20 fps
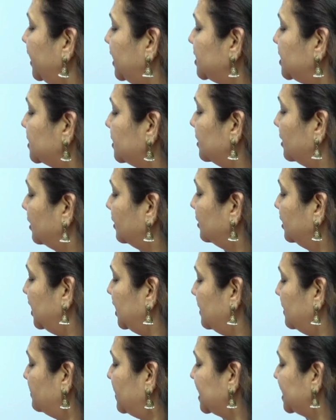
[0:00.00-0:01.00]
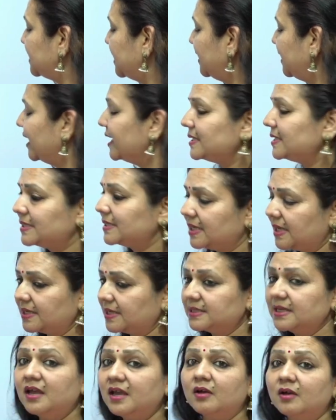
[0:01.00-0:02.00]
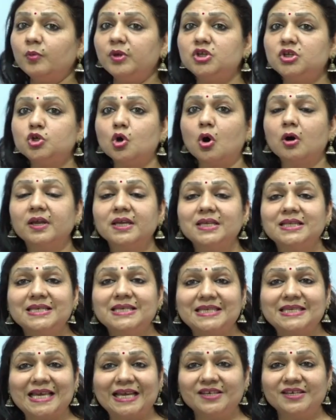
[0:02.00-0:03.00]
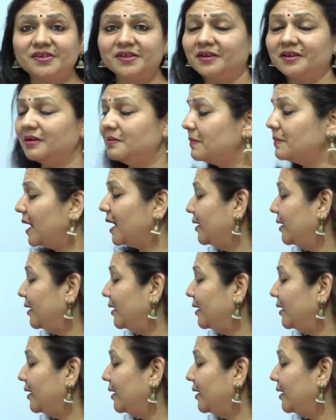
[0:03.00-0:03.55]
read the basic essays which talk in a satirical